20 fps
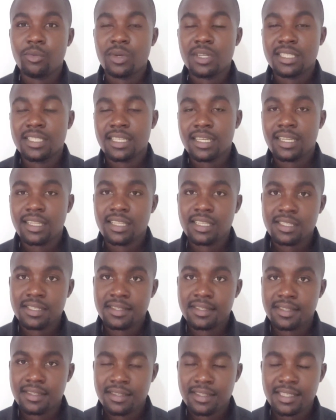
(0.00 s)
we take
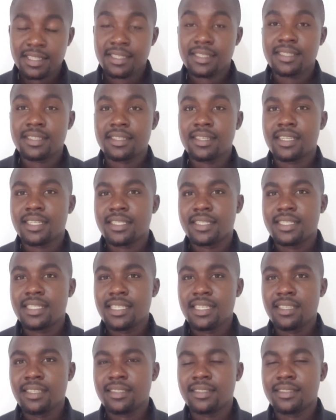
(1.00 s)
this thing
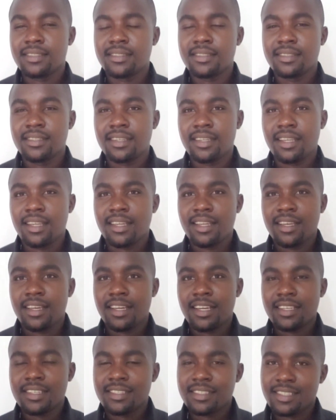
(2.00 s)
seriously.
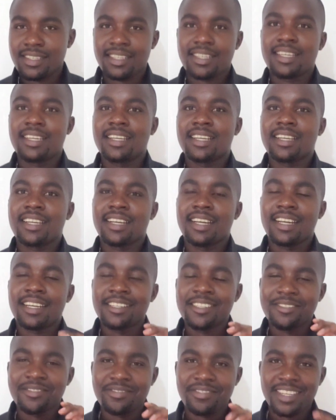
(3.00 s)
Take
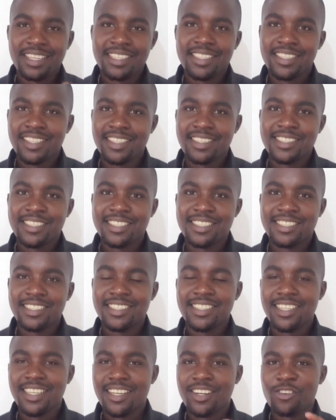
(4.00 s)
advantage
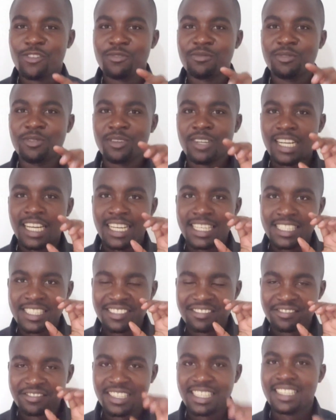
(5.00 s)
of your
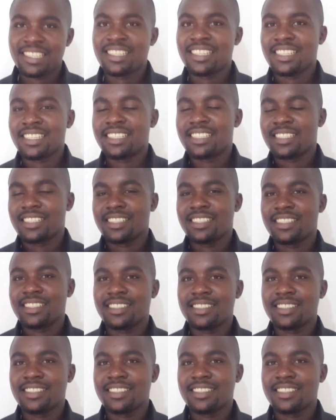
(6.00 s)
advantage.